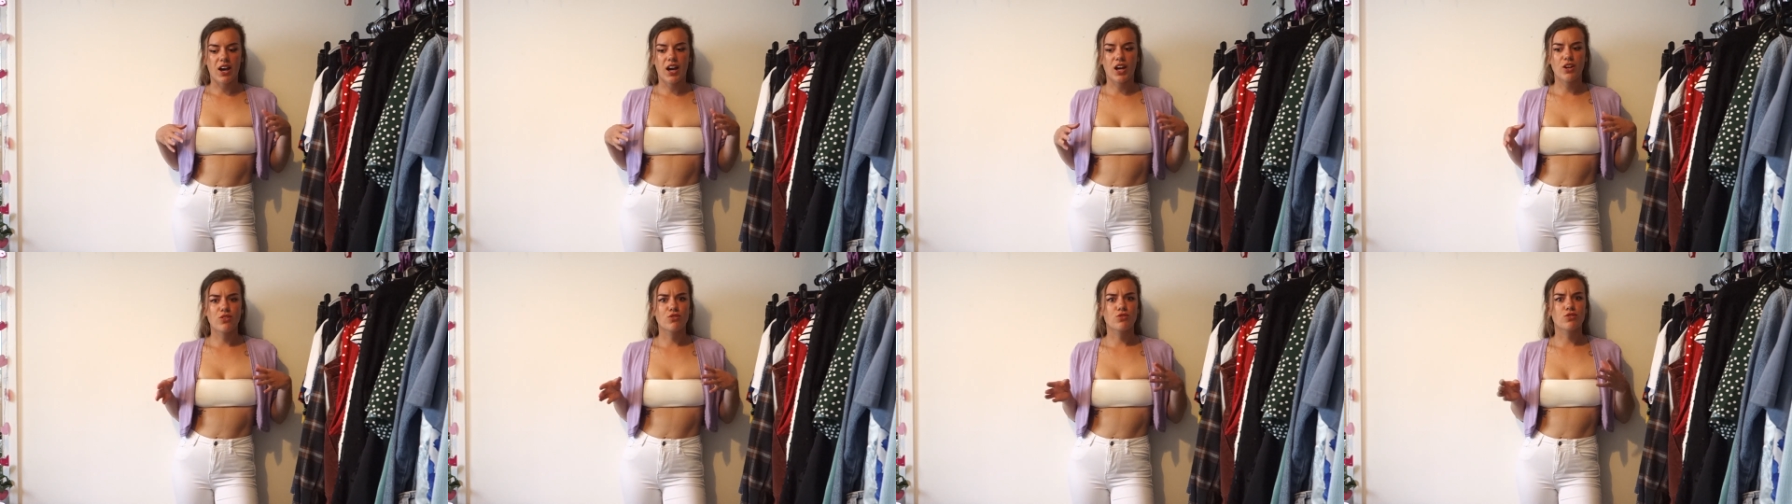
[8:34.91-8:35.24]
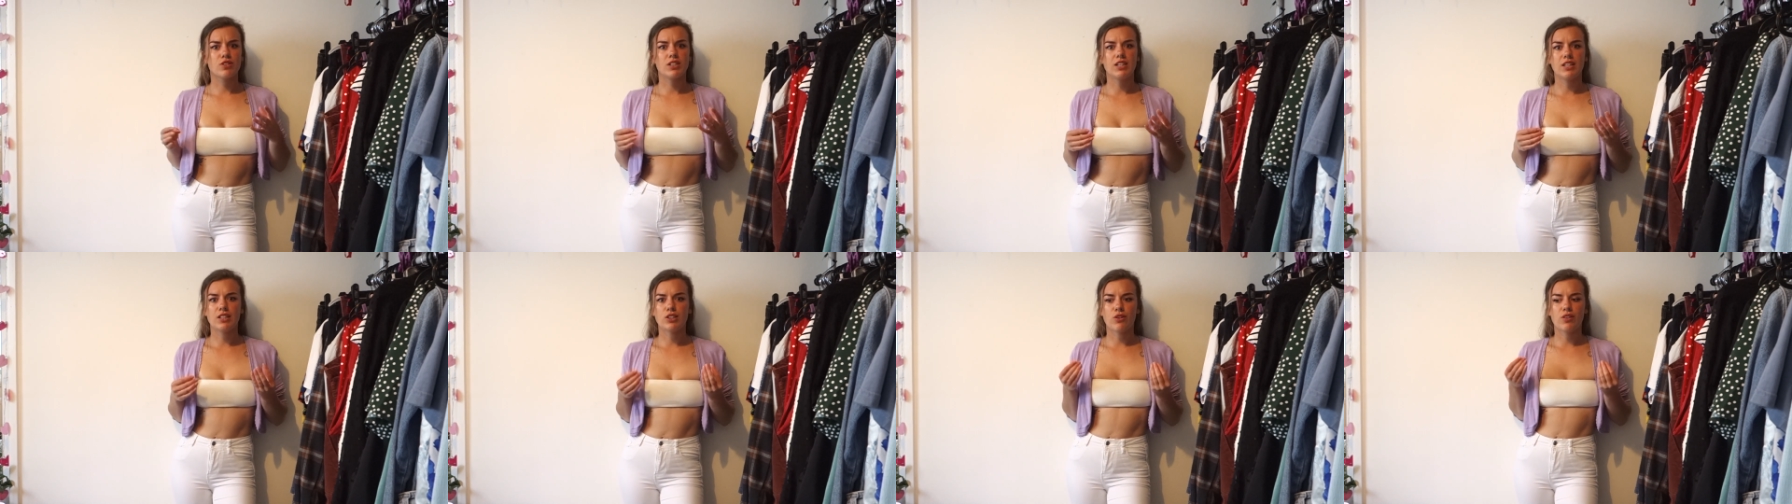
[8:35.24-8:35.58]
I
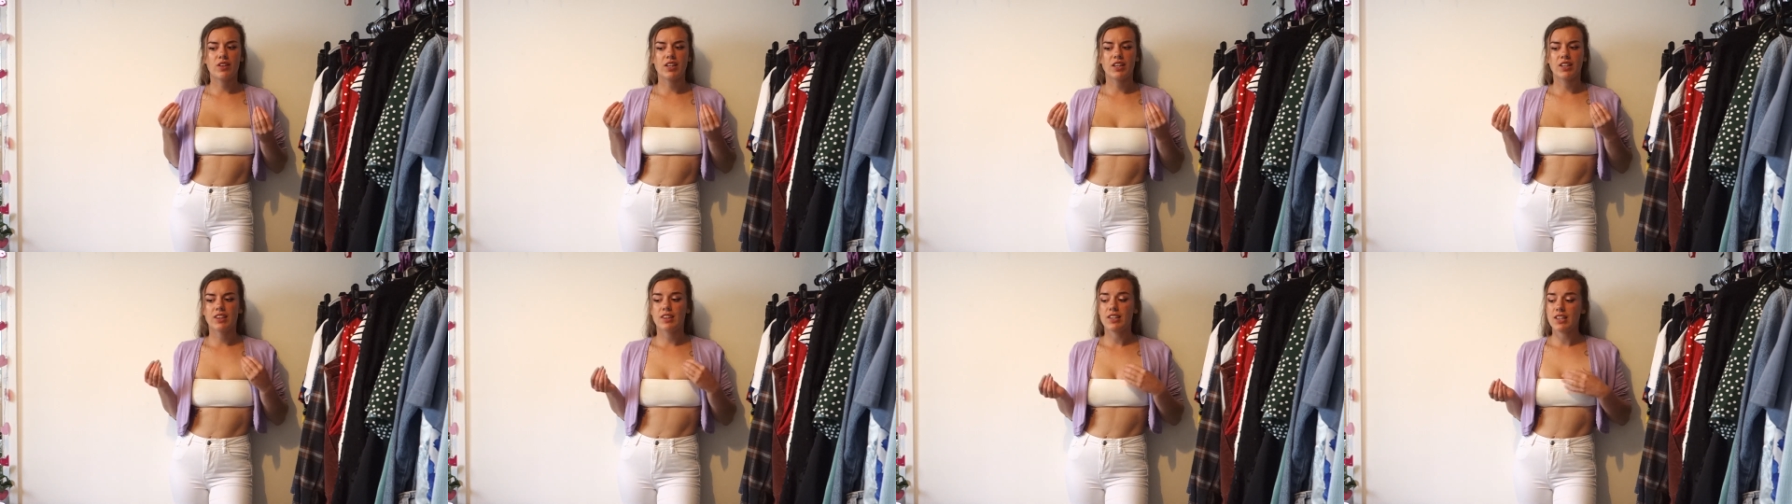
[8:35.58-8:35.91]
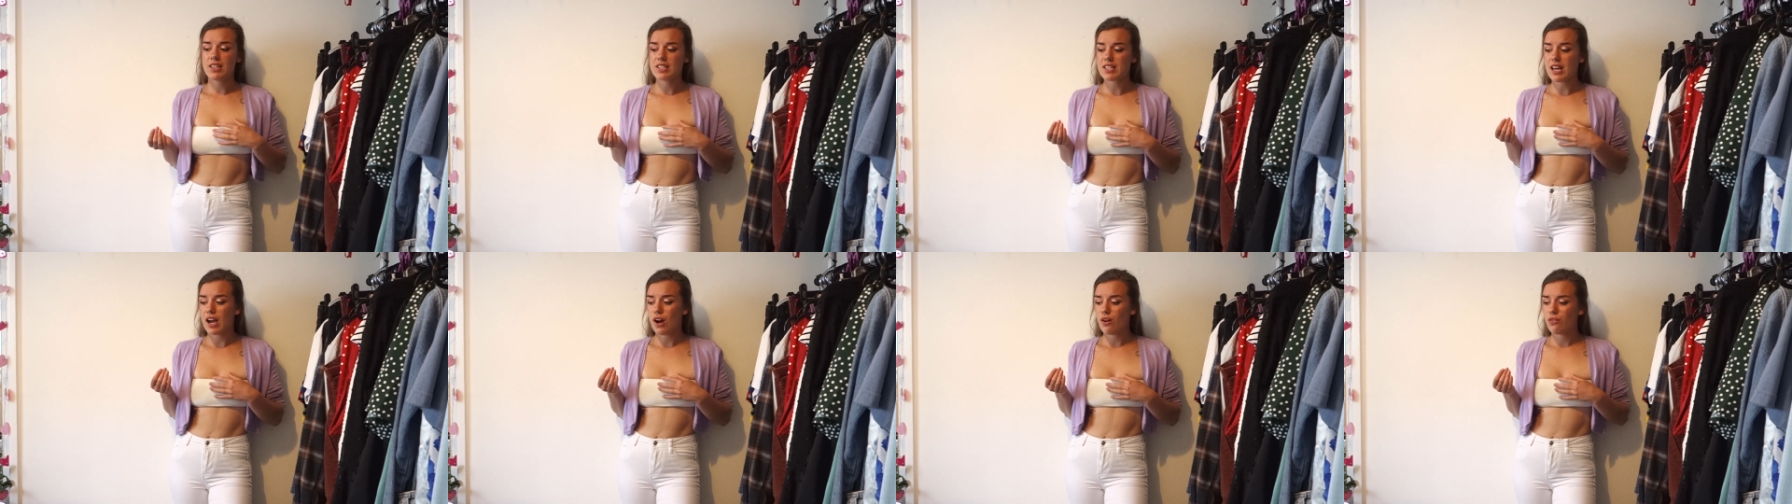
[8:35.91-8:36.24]
really don't think
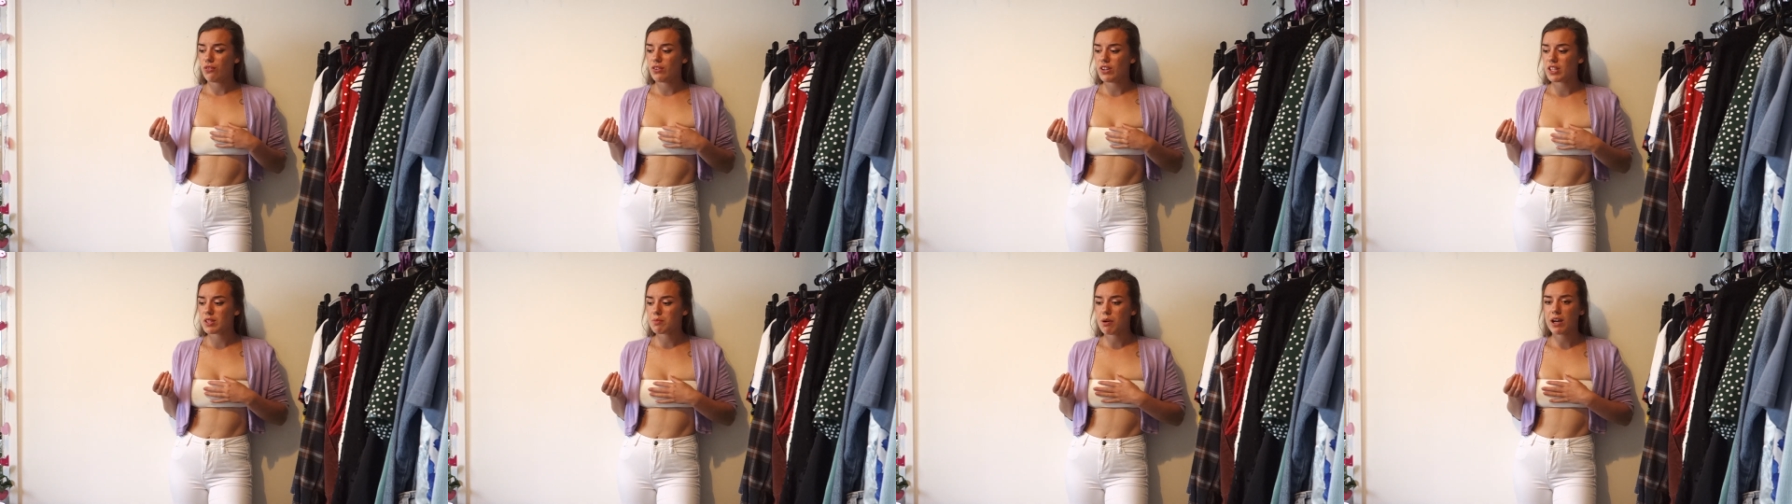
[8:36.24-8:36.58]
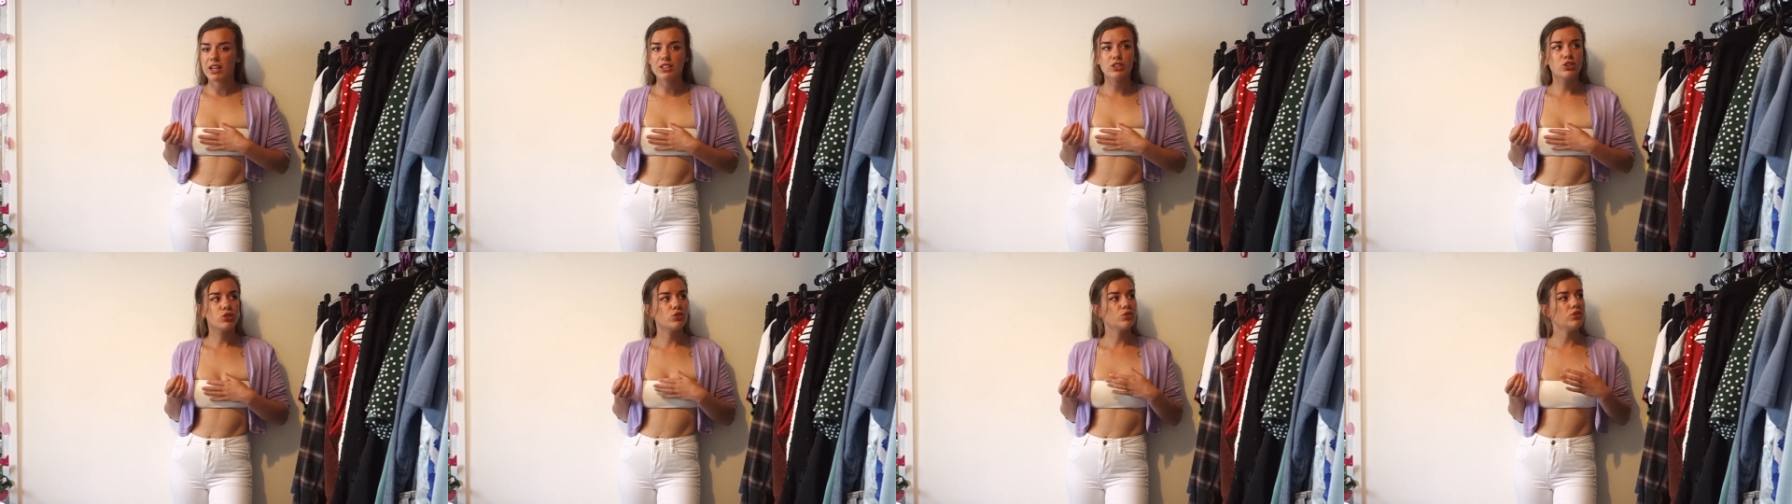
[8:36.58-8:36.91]
this outfit is
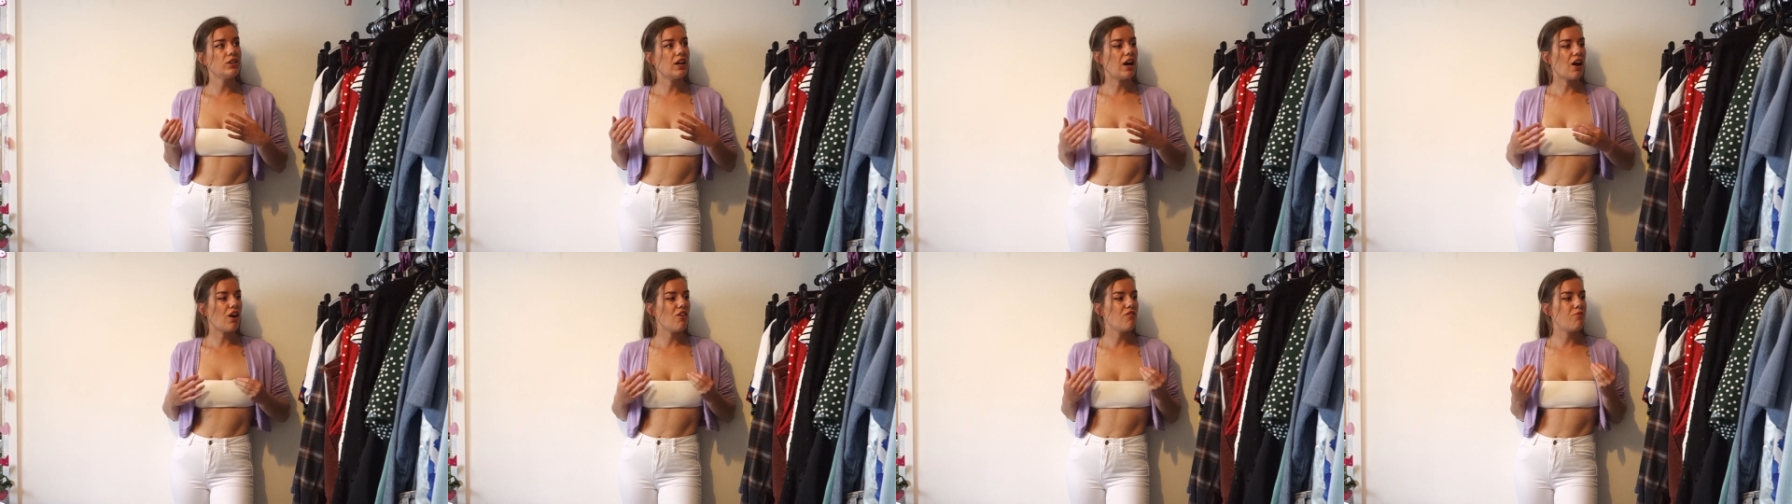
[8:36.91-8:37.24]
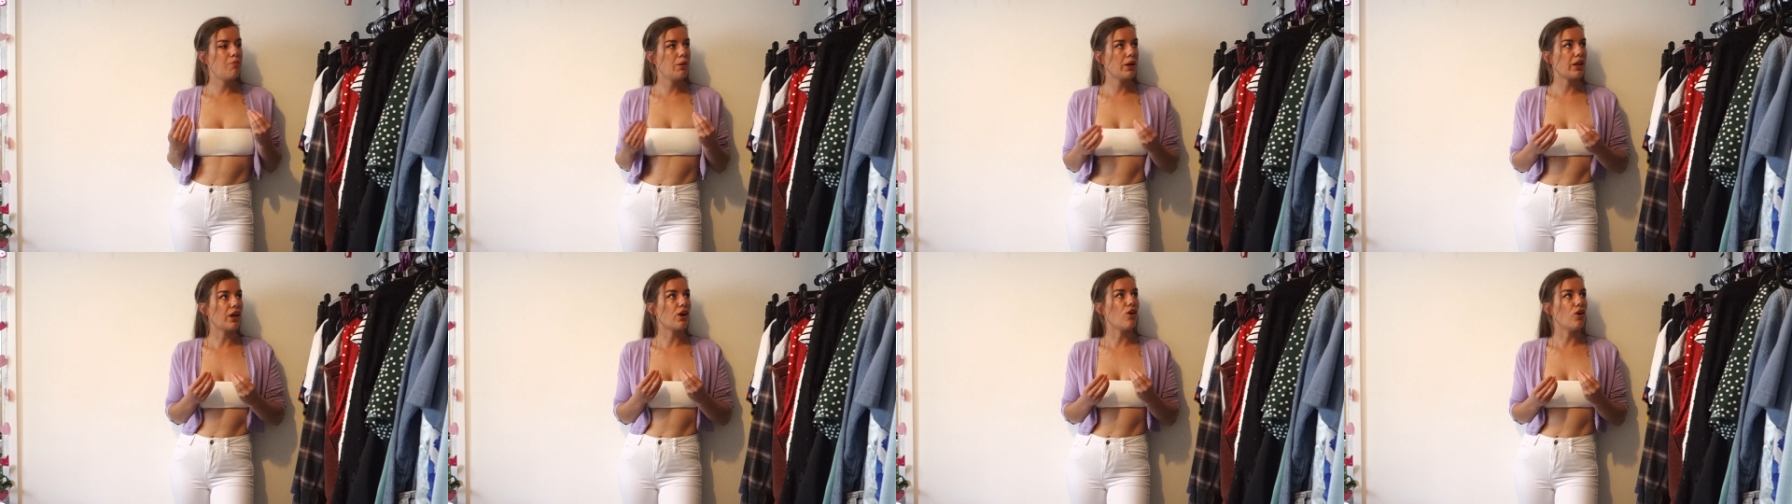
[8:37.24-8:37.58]
practical now I've
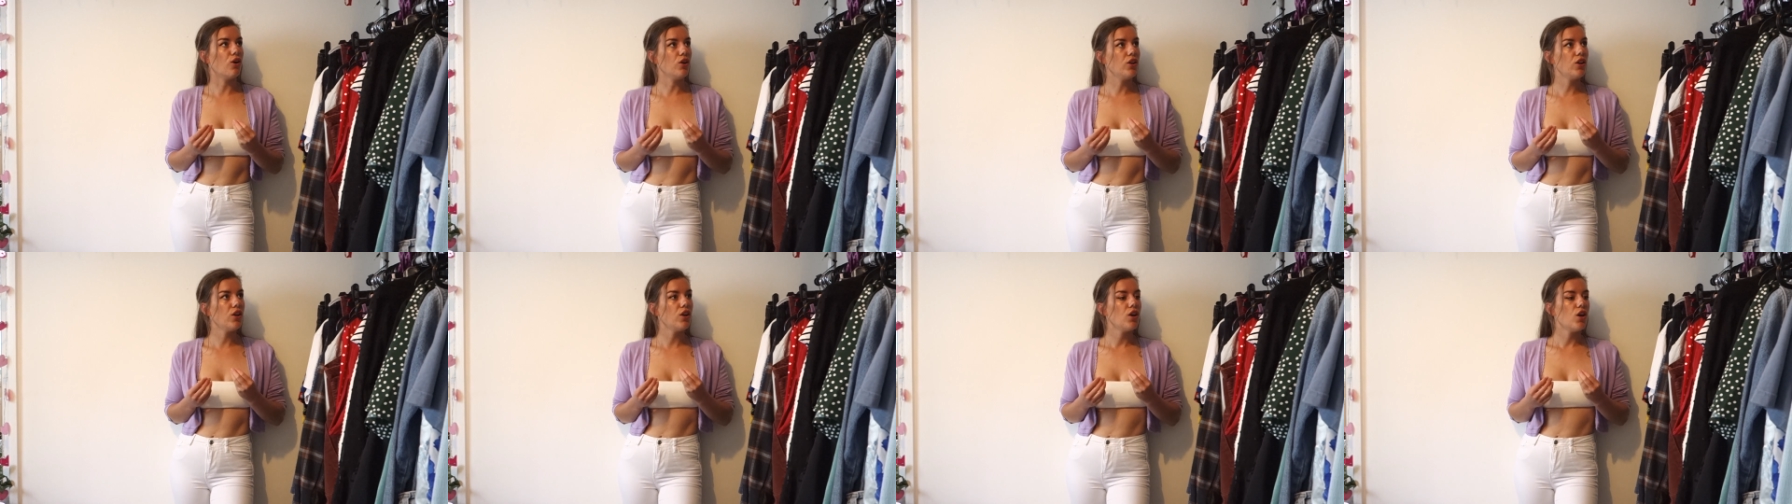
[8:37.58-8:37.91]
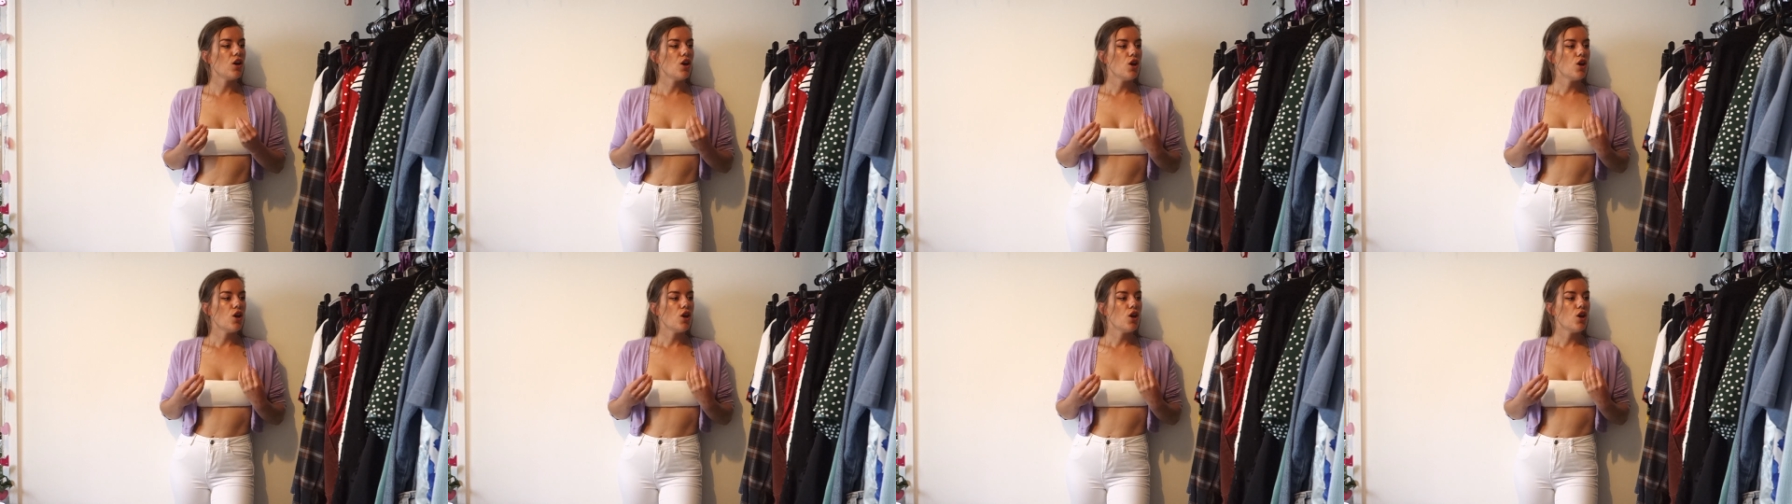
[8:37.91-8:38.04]
put it on.